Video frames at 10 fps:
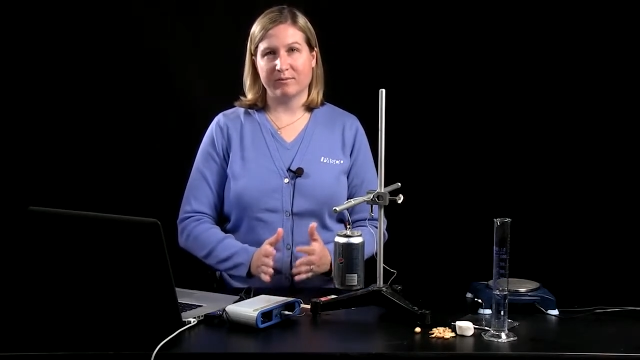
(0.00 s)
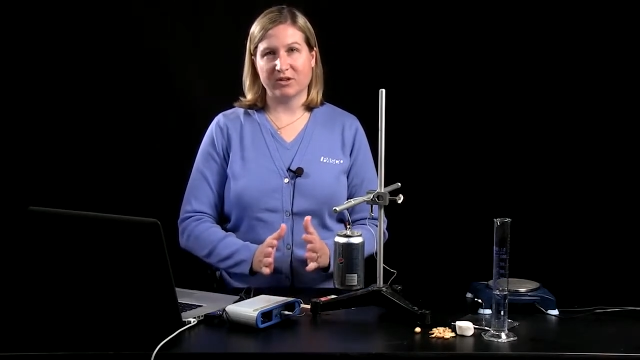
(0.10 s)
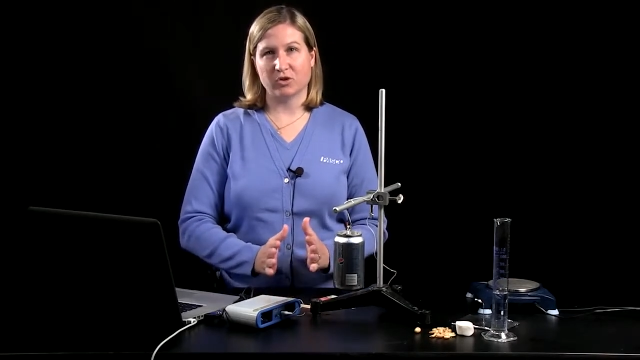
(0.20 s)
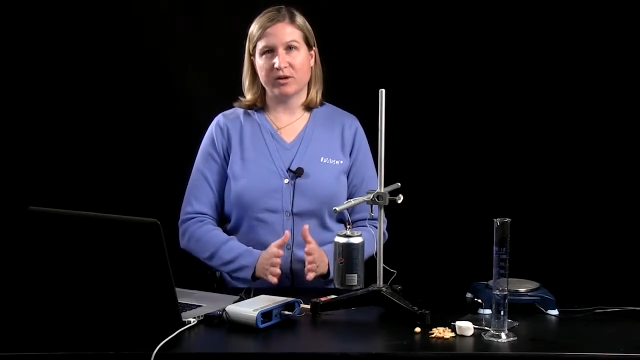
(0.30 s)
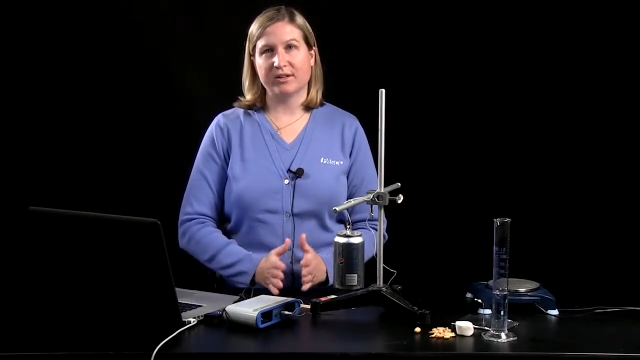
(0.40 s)

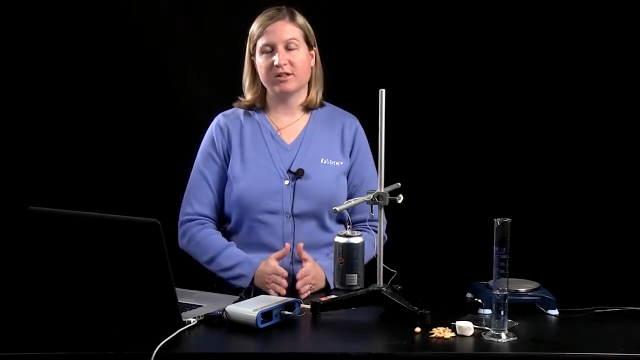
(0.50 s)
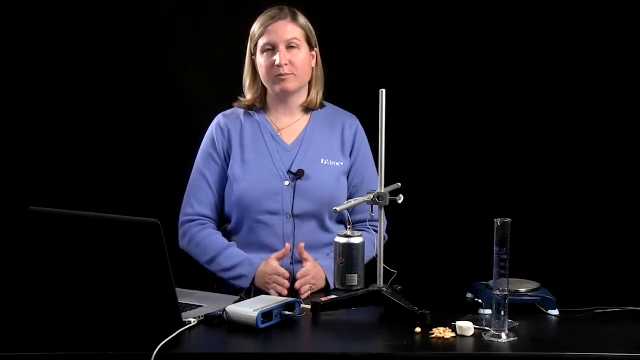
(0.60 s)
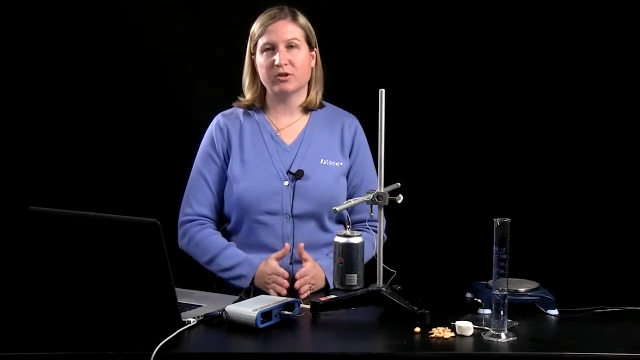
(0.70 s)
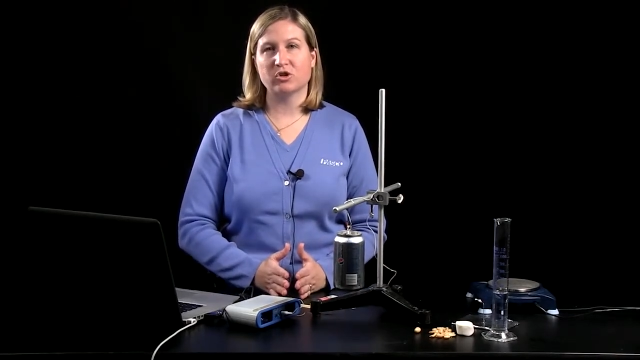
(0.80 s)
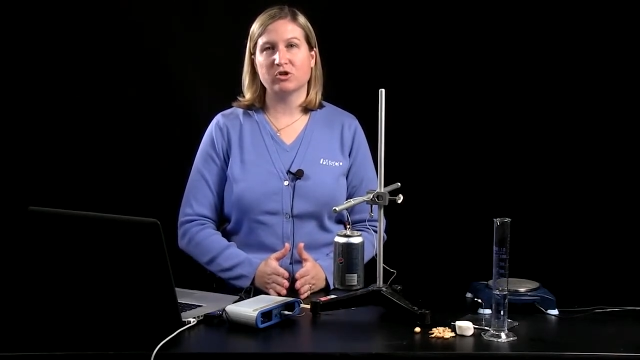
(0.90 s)
measuring a
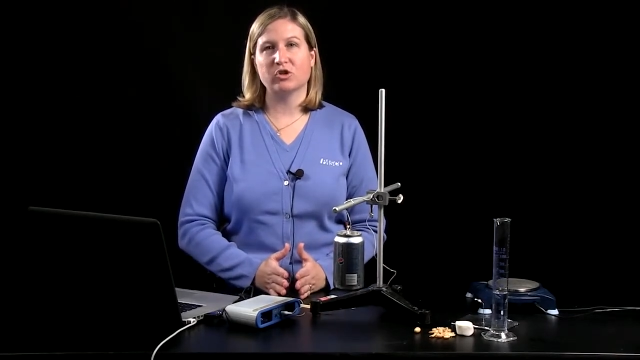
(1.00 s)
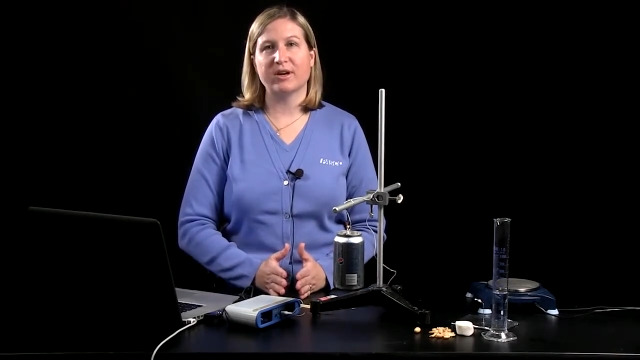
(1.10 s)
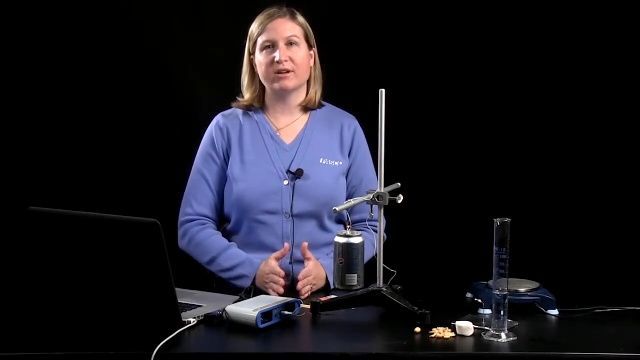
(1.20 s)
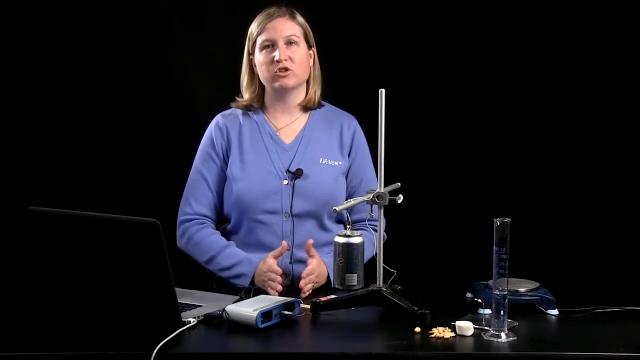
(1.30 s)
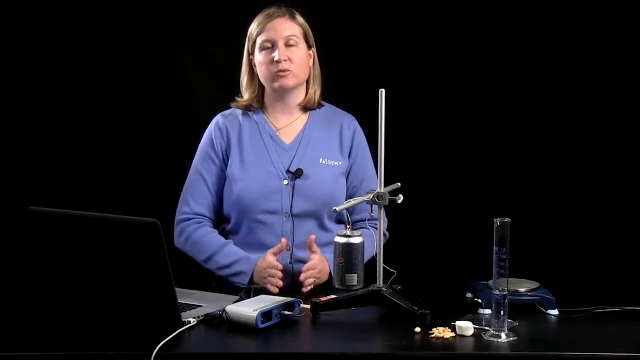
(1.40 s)
temperature
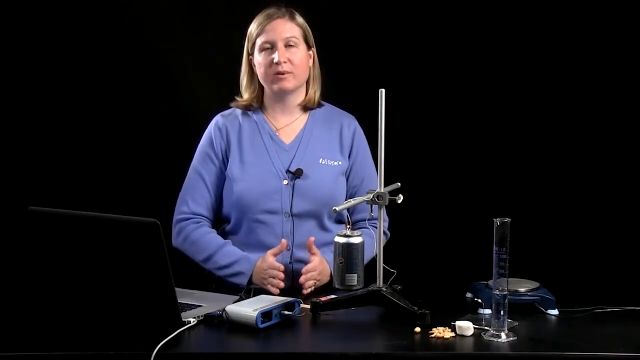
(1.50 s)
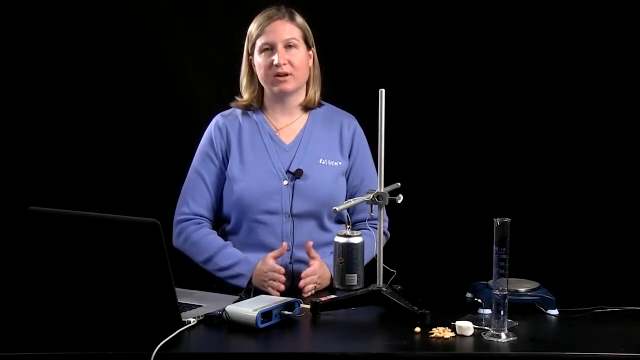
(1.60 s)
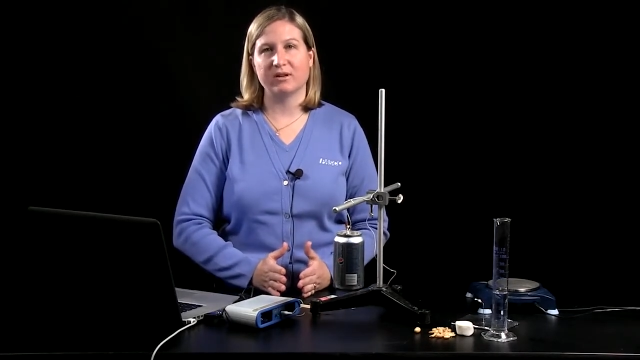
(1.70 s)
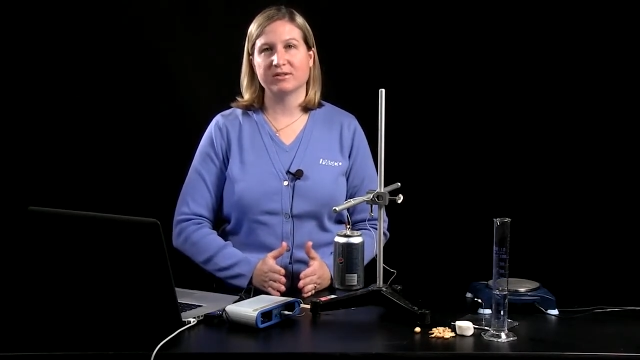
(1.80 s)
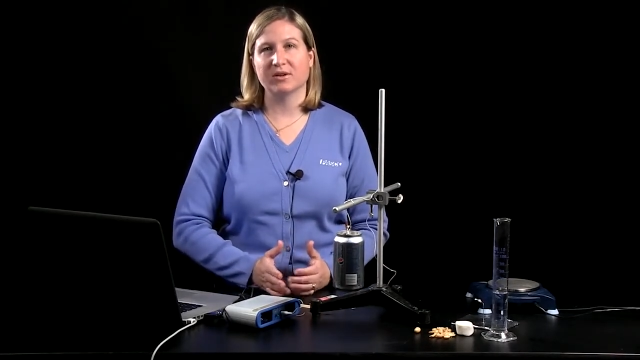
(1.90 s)
change, but
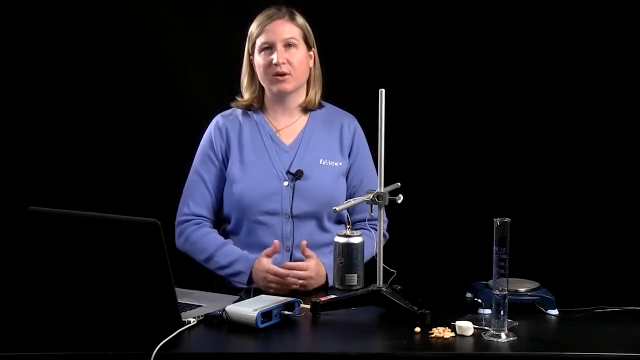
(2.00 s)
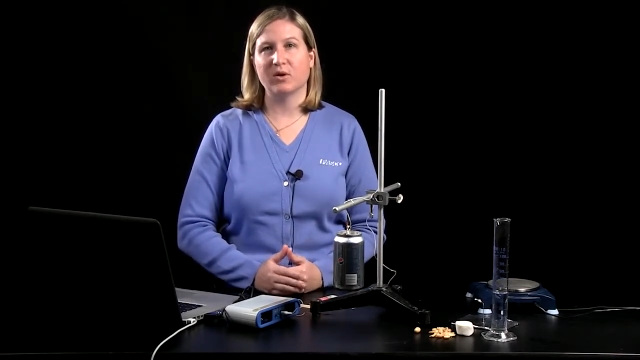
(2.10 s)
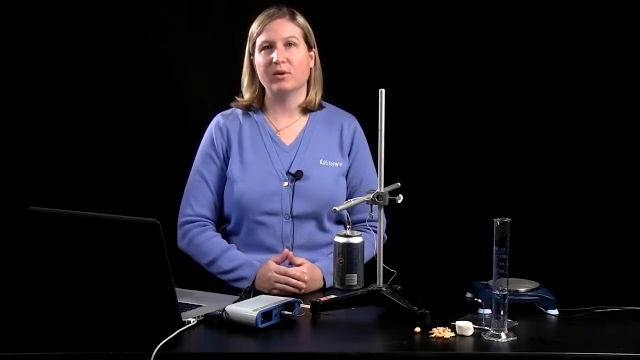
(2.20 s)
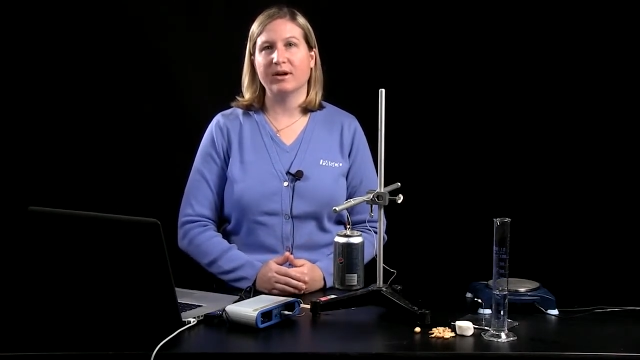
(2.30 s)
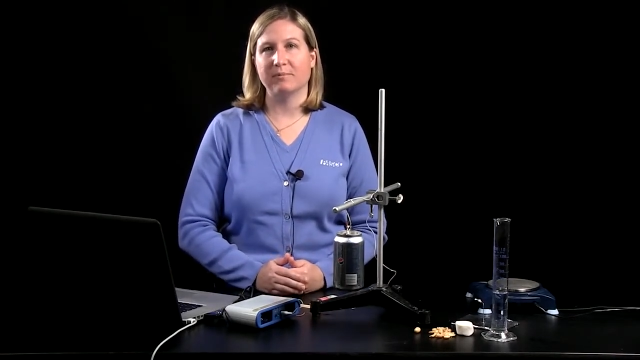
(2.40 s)

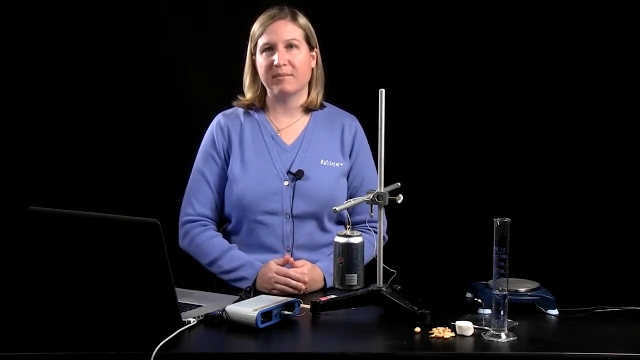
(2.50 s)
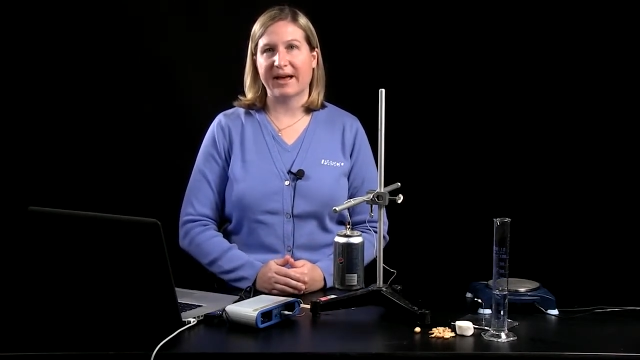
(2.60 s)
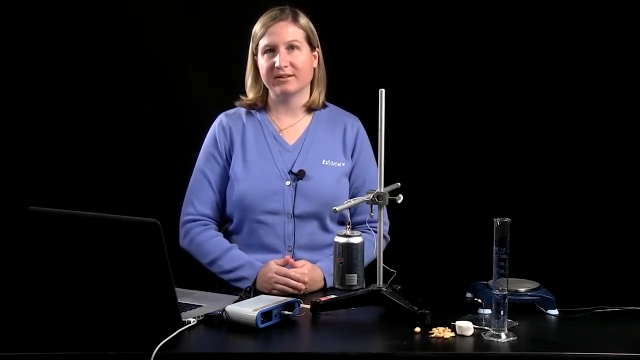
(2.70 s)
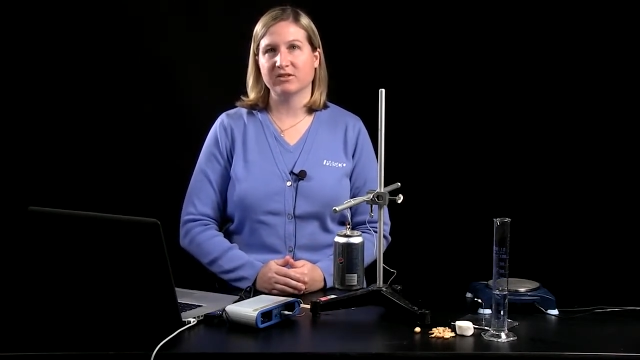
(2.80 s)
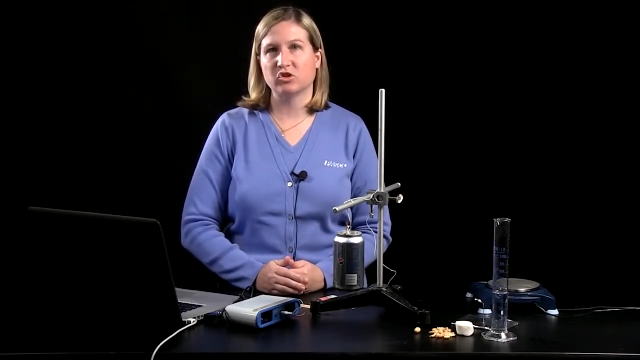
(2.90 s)
also a
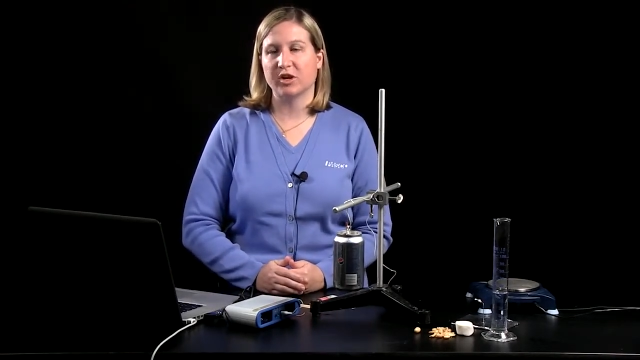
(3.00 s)
mass